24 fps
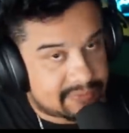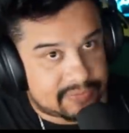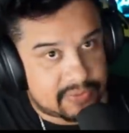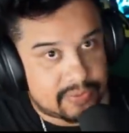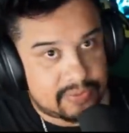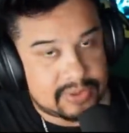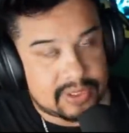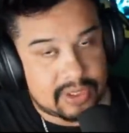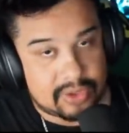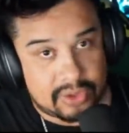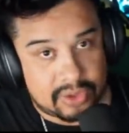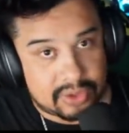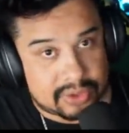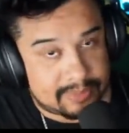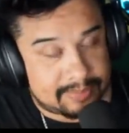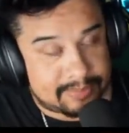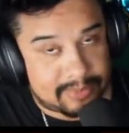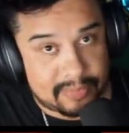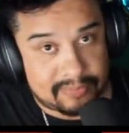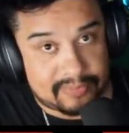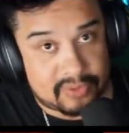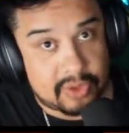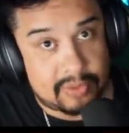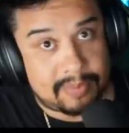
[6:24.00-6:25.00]
doing that, or you can
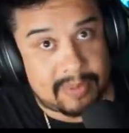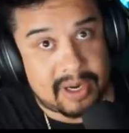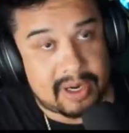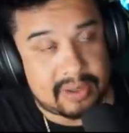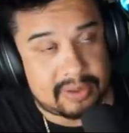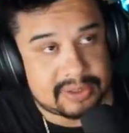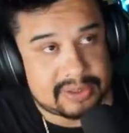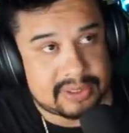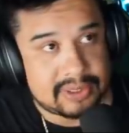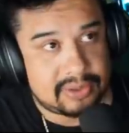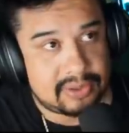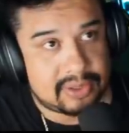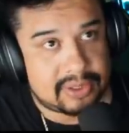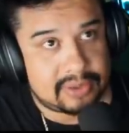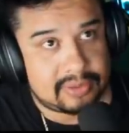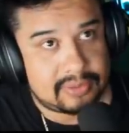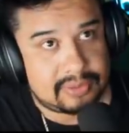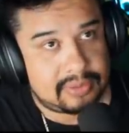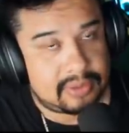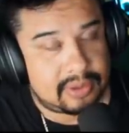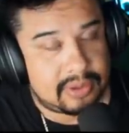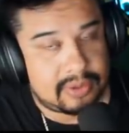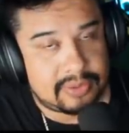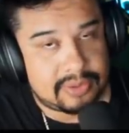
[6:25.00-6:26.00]
prove to your parents that you can,